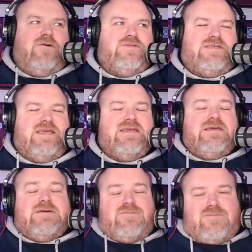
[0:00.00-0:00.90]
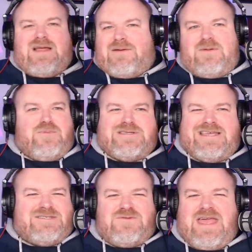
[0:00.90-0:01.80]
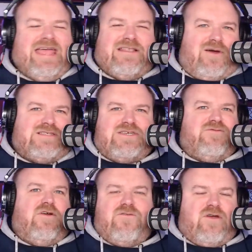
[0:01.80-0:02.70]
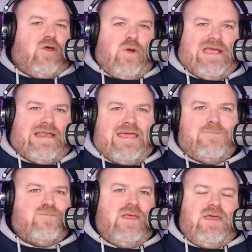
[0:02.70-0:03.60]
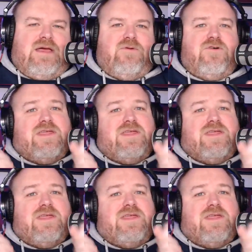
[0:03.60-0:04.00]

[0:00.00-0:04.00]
obviously, we present sort of the headlines here very, very quickly. We've got